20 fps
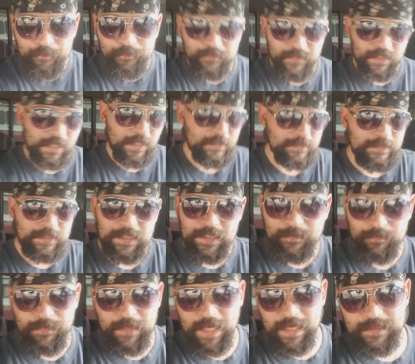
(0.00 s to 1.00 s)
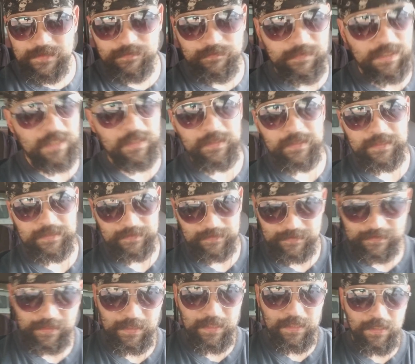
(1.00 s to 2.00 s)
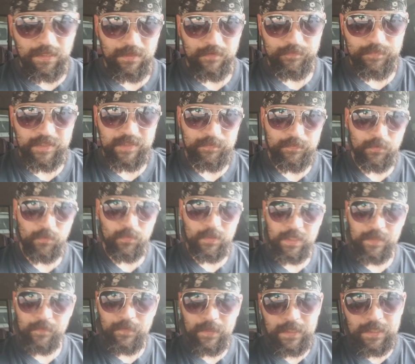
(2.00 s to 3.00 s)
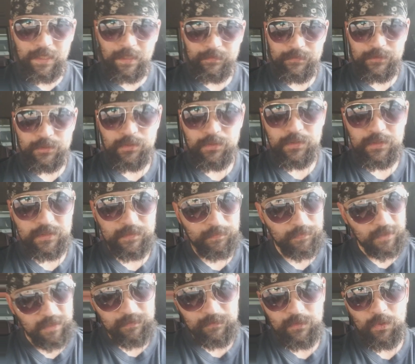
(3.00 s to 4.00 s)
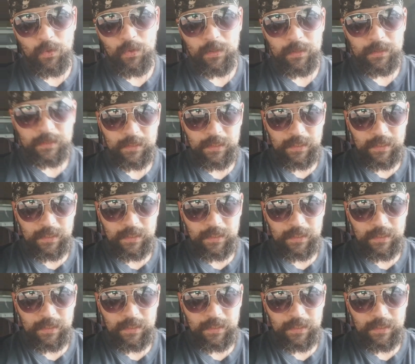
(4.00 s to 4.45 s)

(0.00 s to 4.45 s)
because it impacts millions of people whenever it comes to the Supreme Court.